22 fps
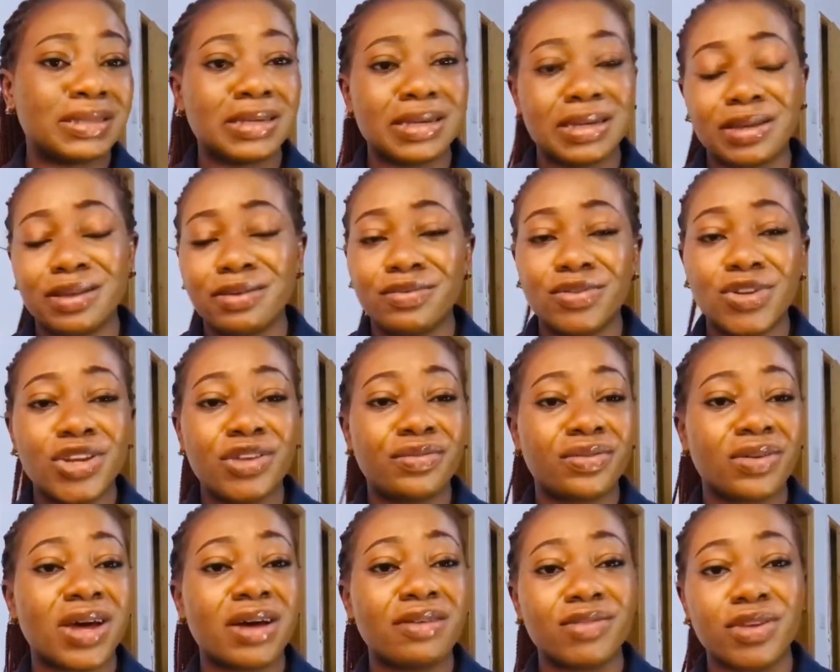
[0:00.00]
thing. Even if
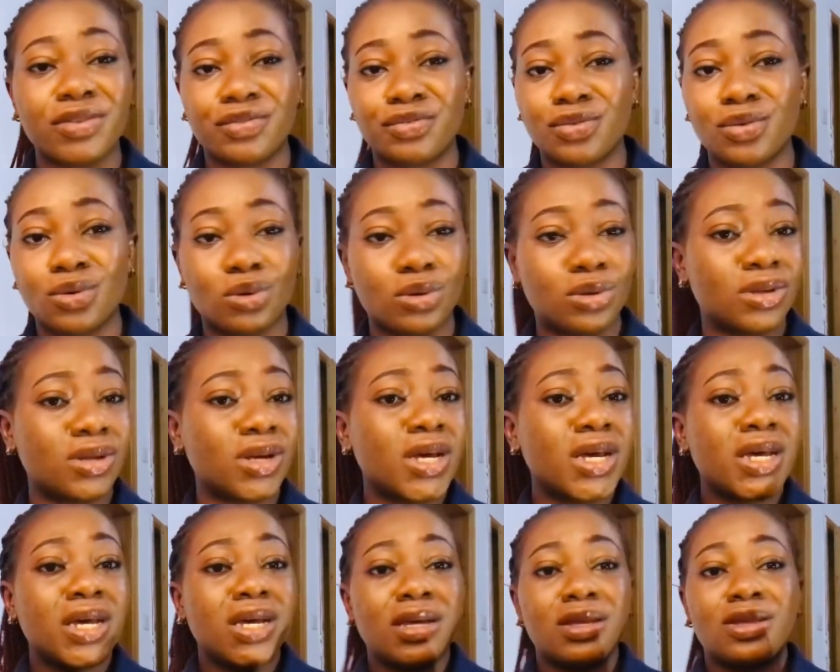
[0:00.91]
you have a phone,
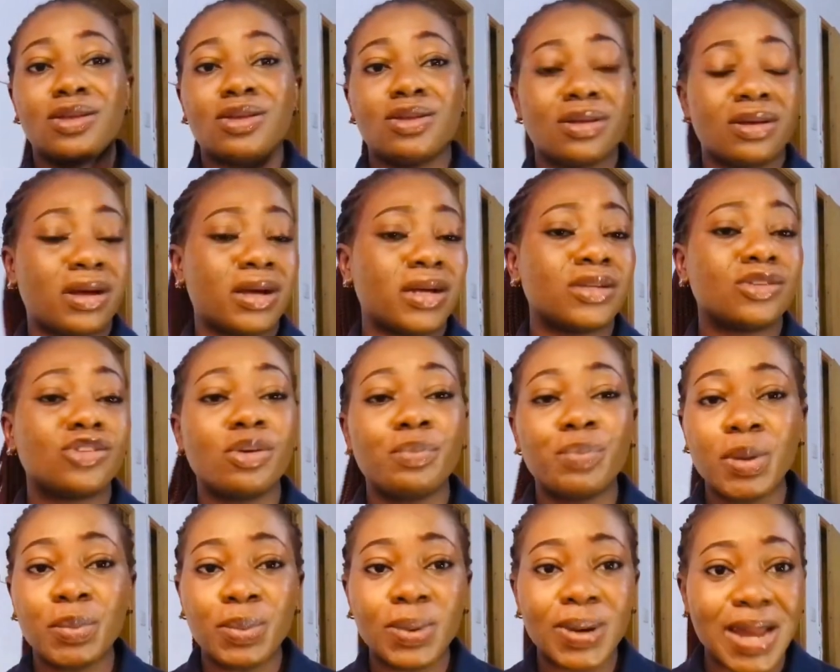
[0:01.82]
some
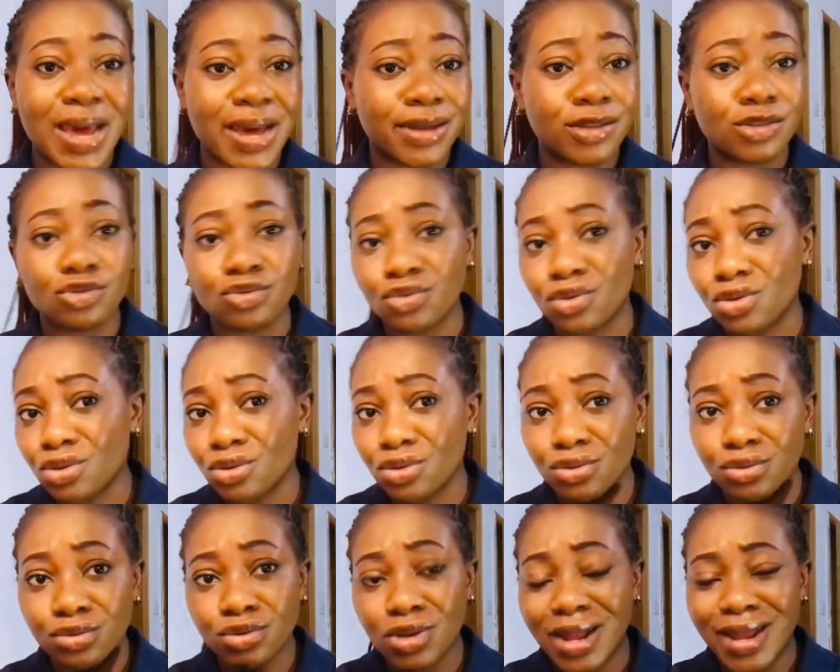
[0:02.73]
people
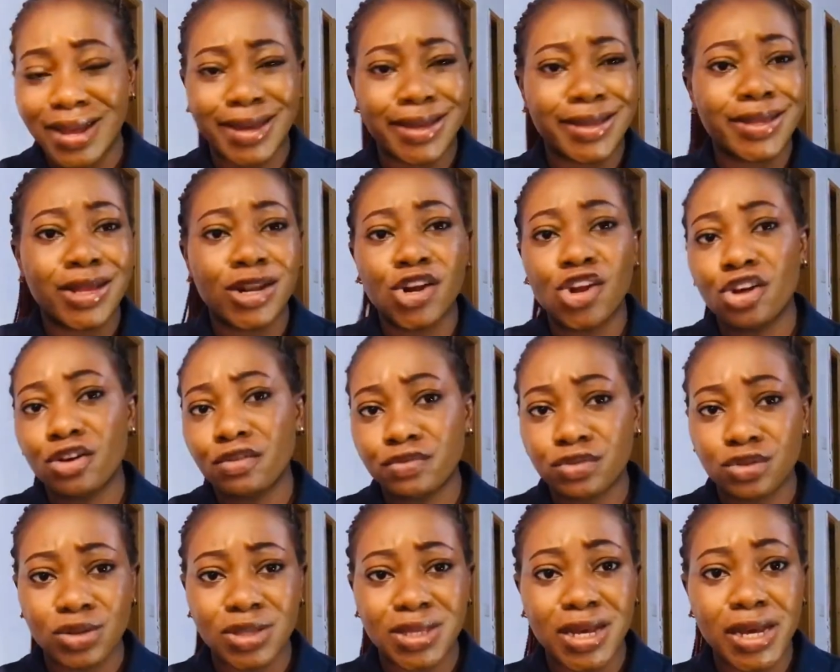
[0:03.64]
they love
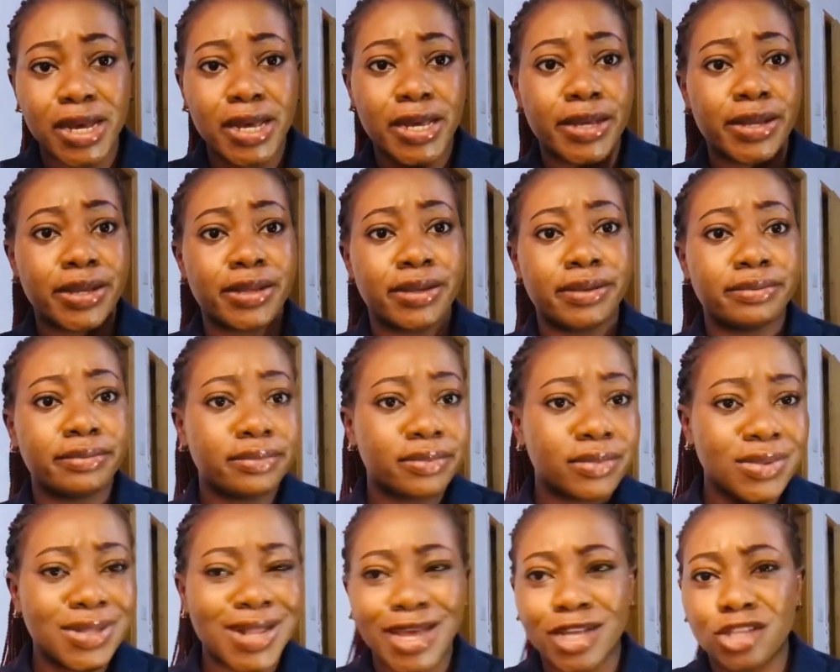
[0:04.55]
to take
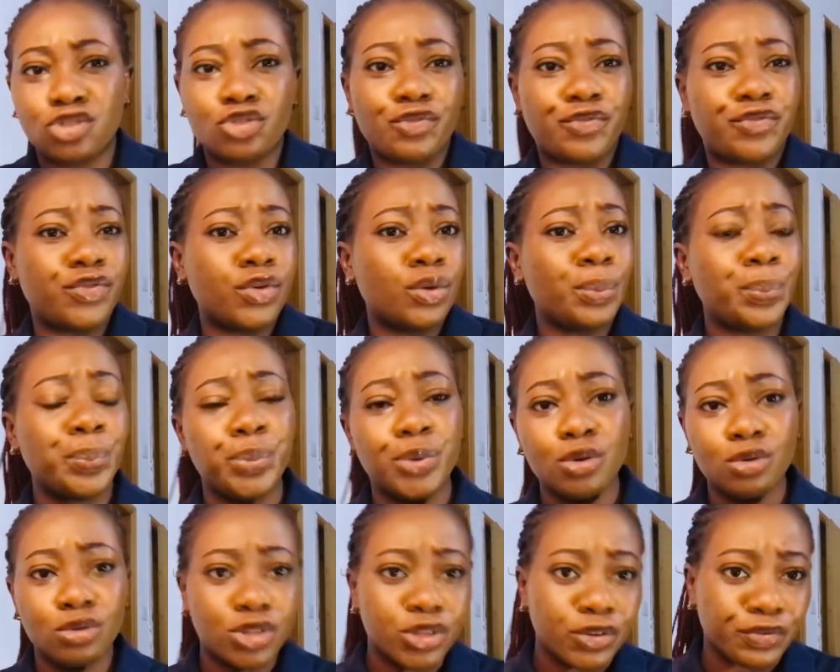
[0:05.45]
like to feel
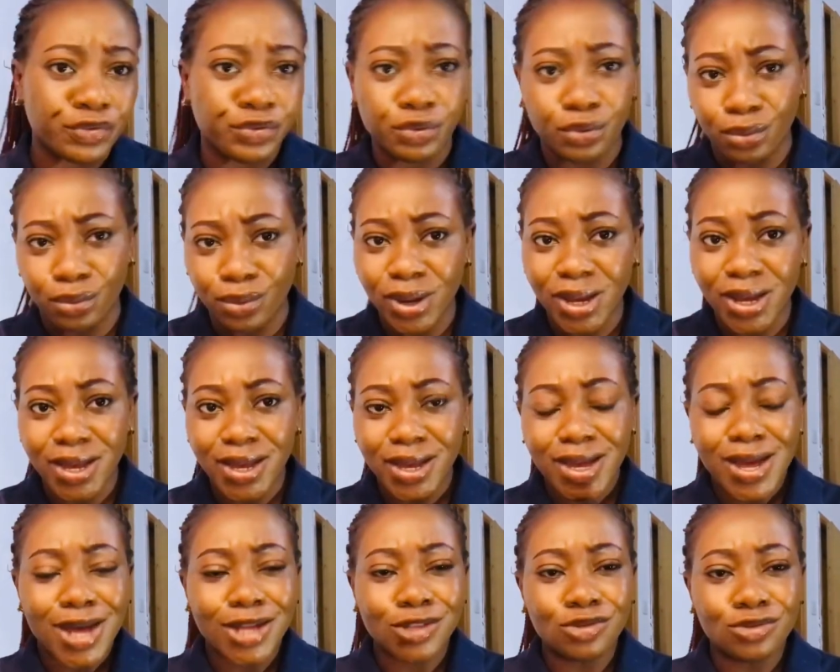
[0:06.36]
beautiful.
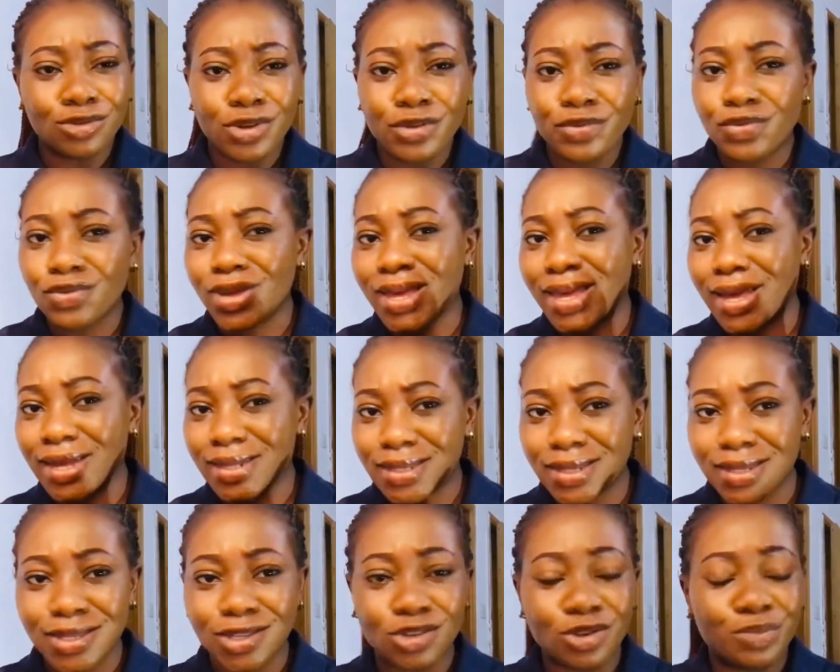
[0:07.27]
I don't know if you get
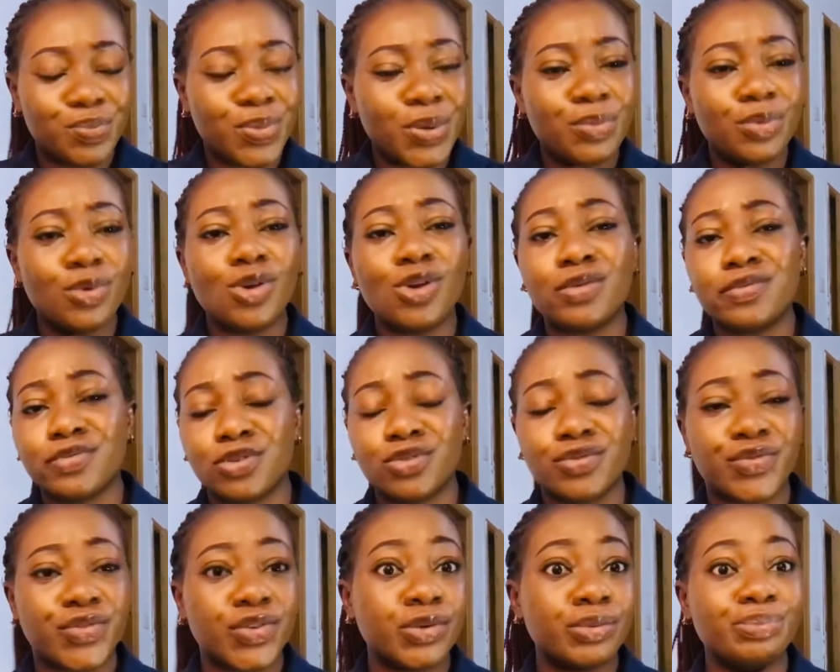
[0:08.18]
it. Some people love to
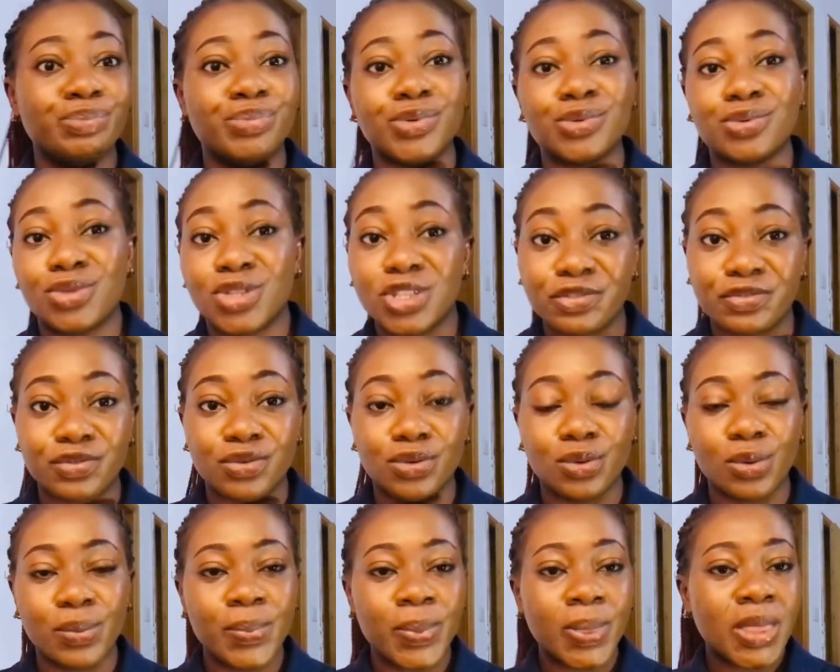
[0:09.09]
feel
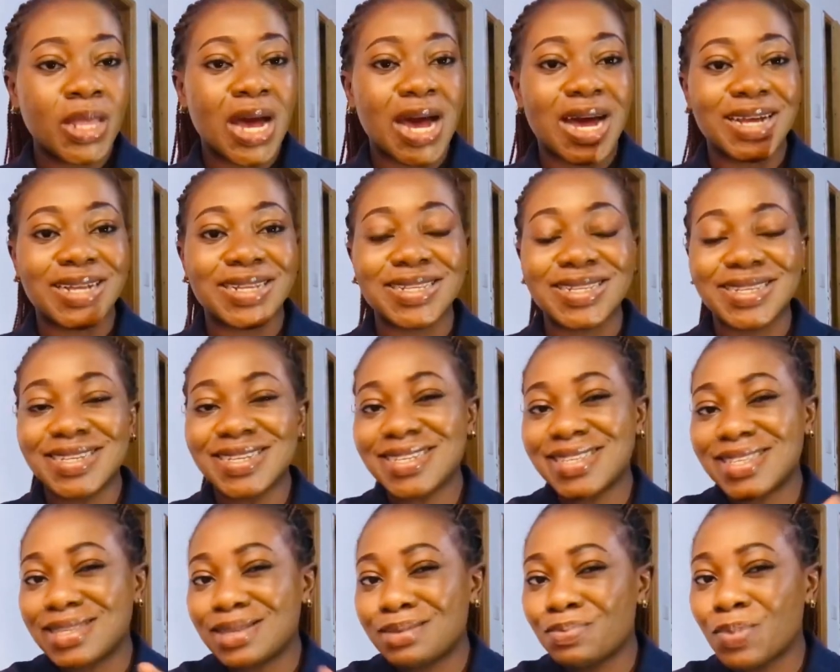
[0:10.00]
beautiful, And
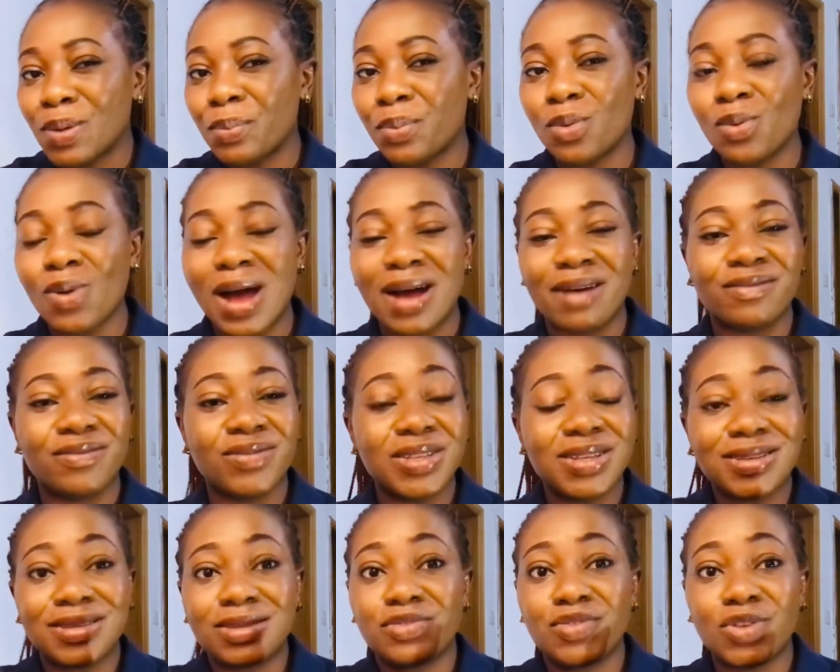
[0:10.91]
these people have
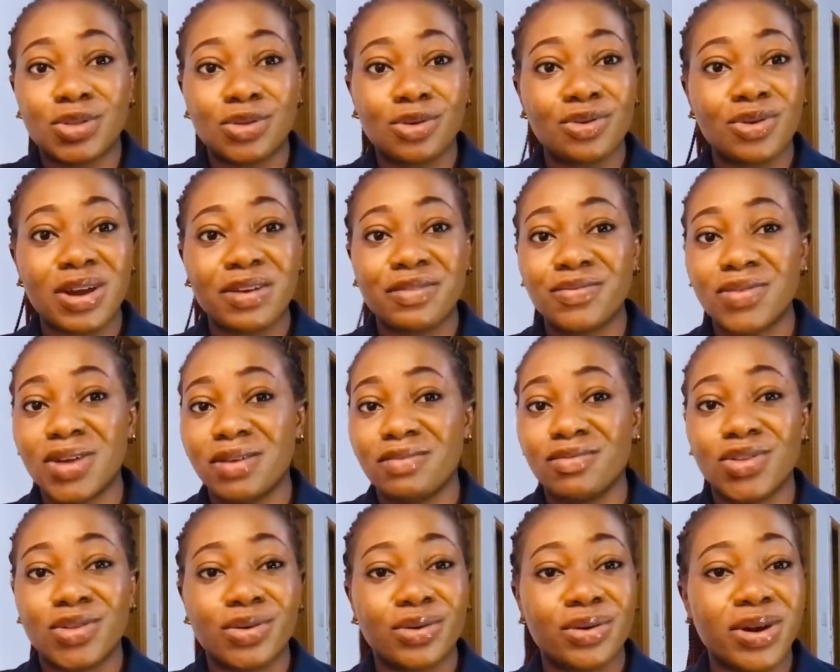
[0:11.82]
this photography
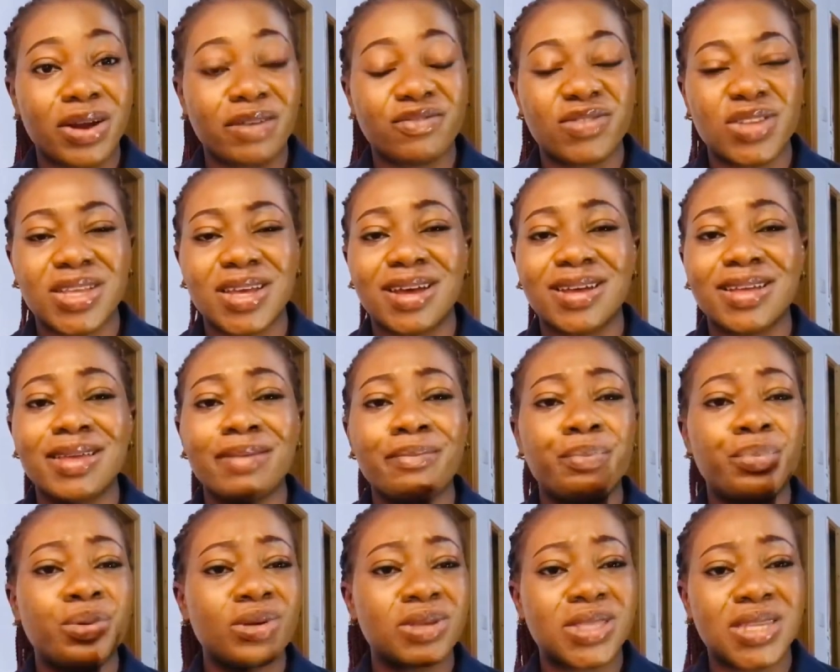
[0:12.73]
and videography, they are
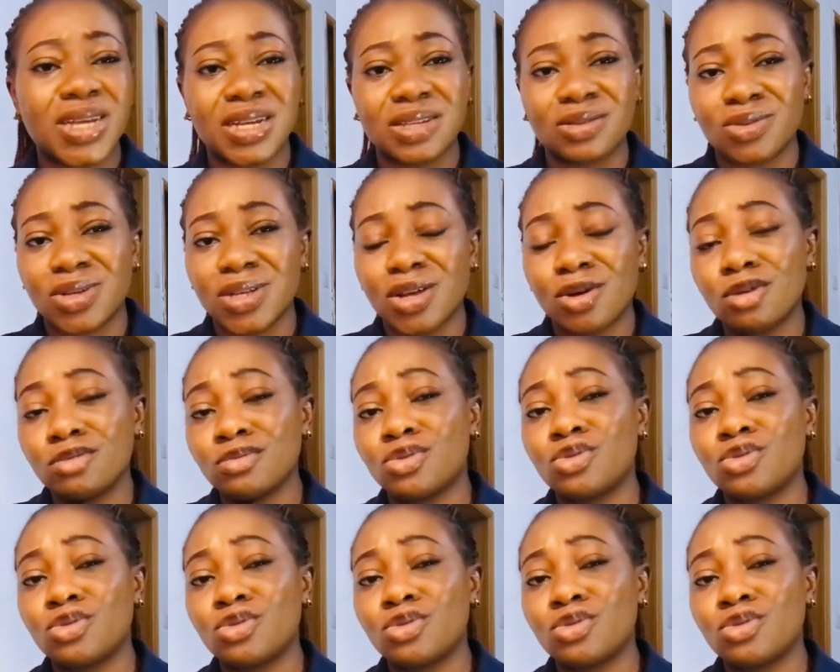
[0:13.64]
important when it comes